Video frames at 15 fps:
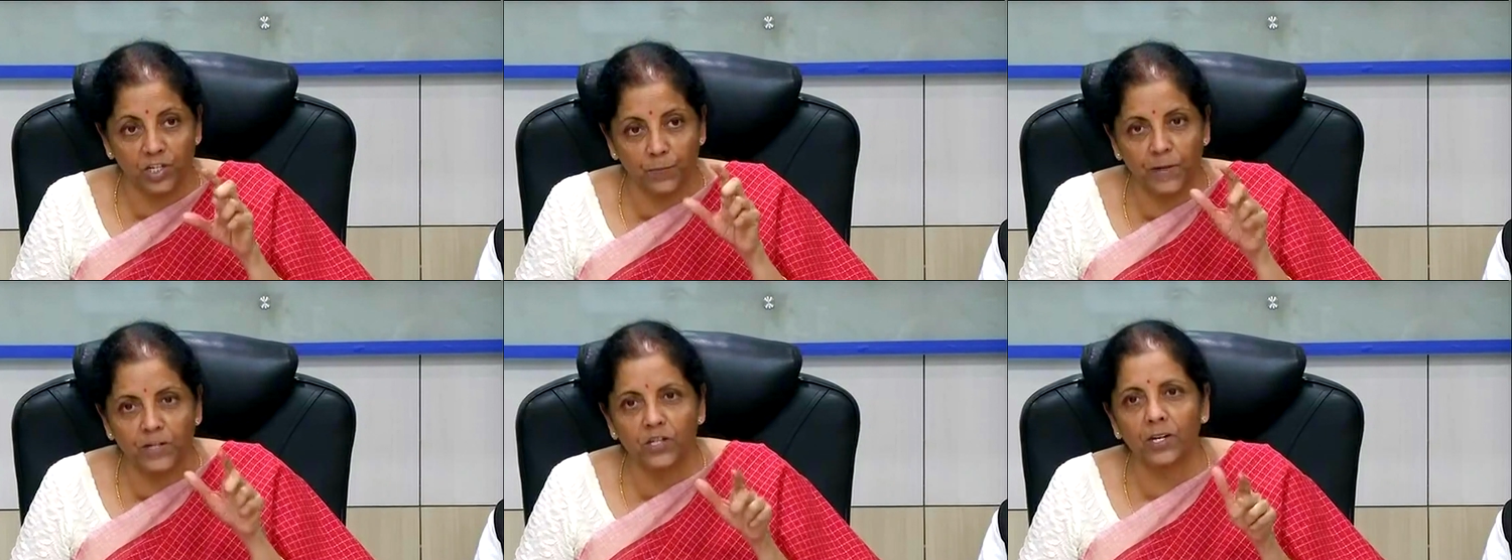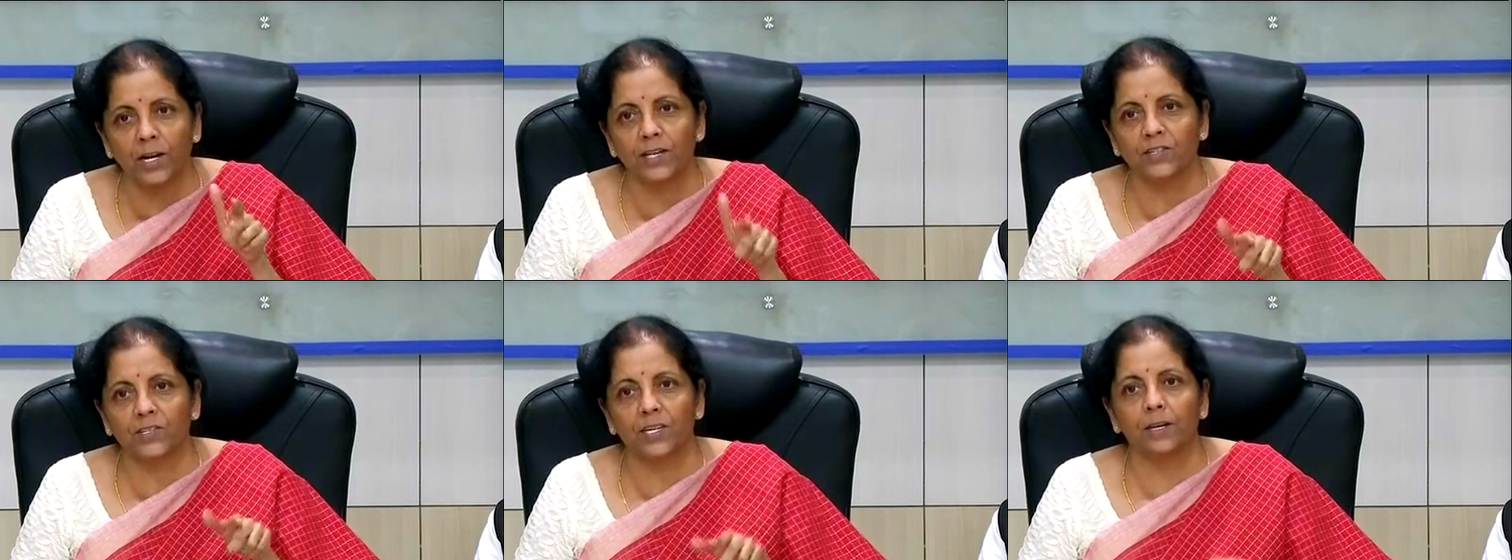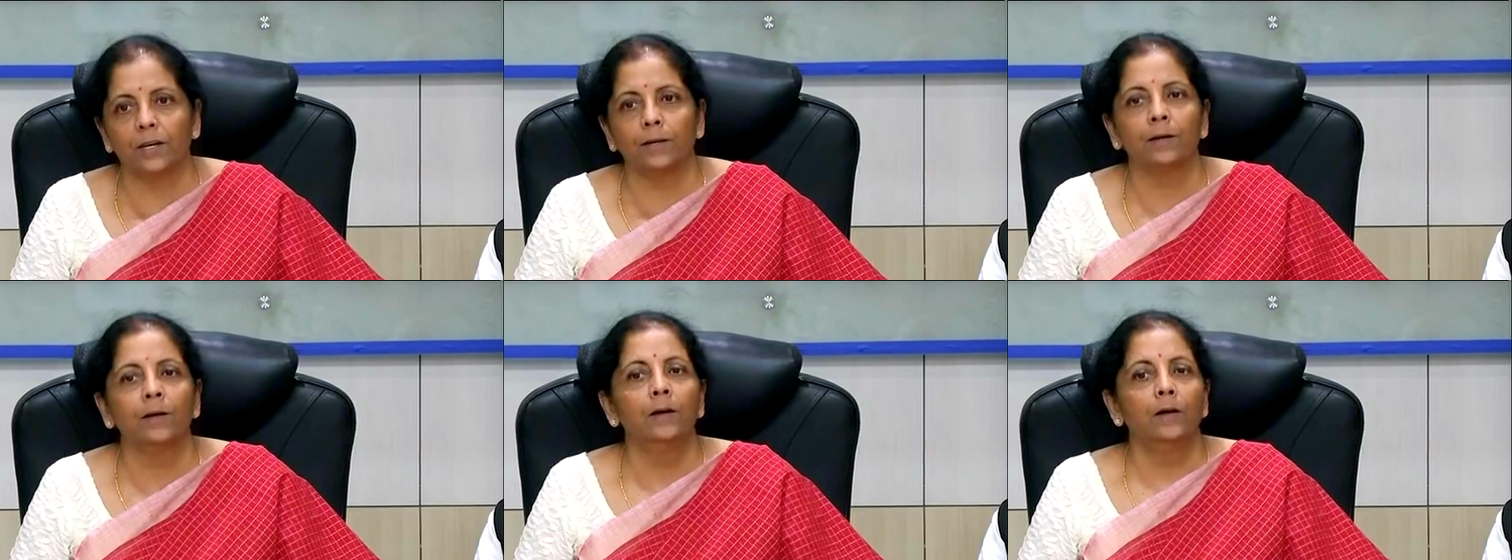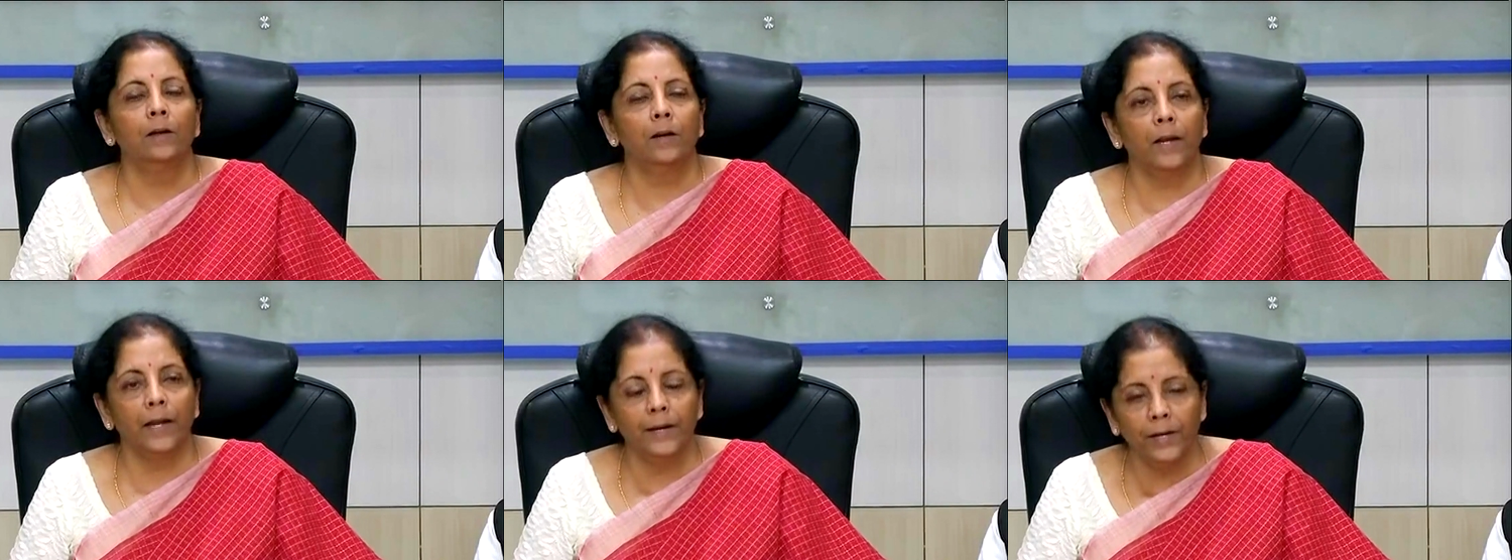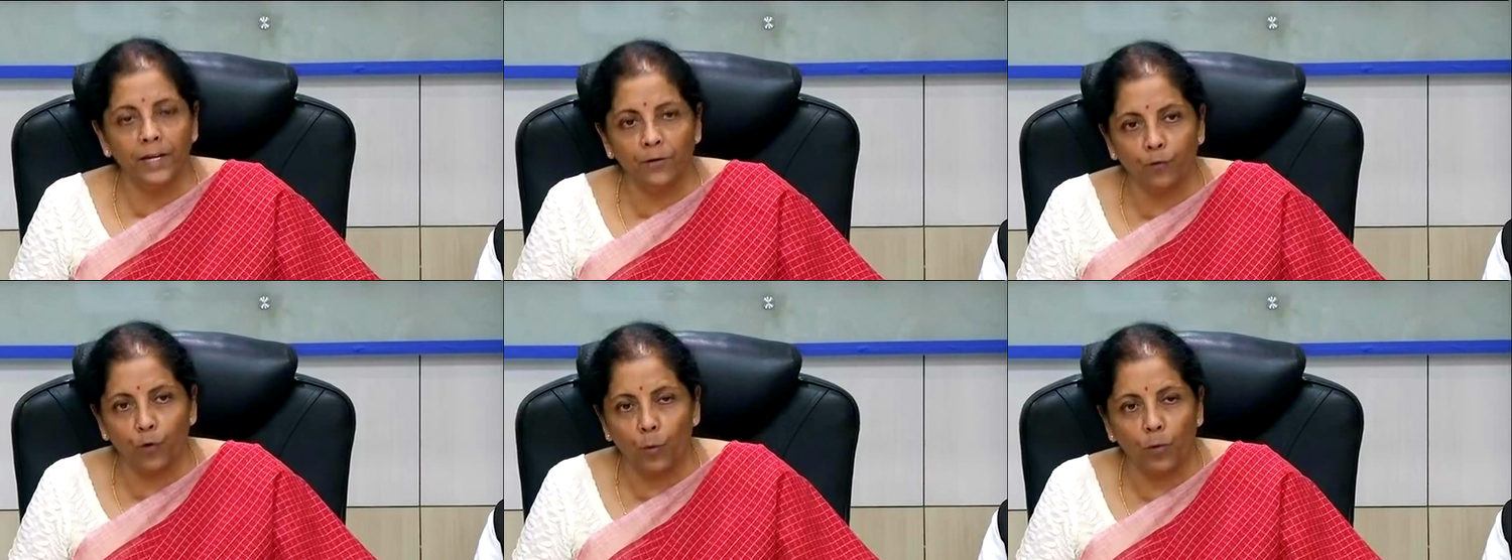specializing in
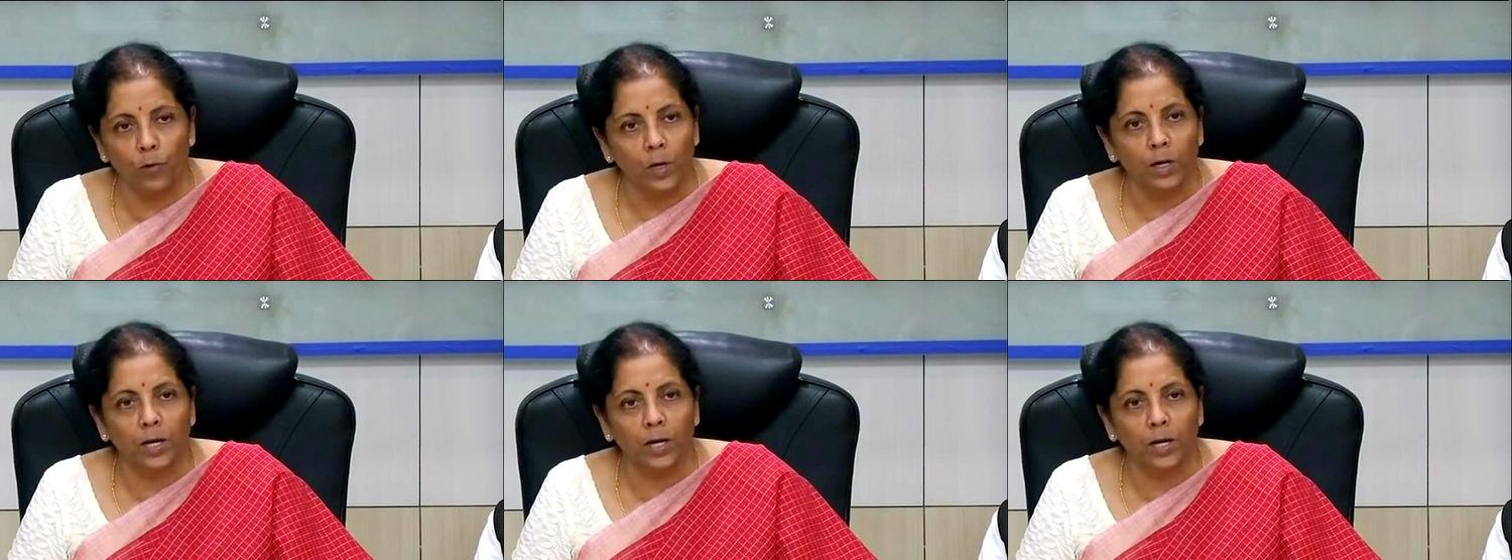lending for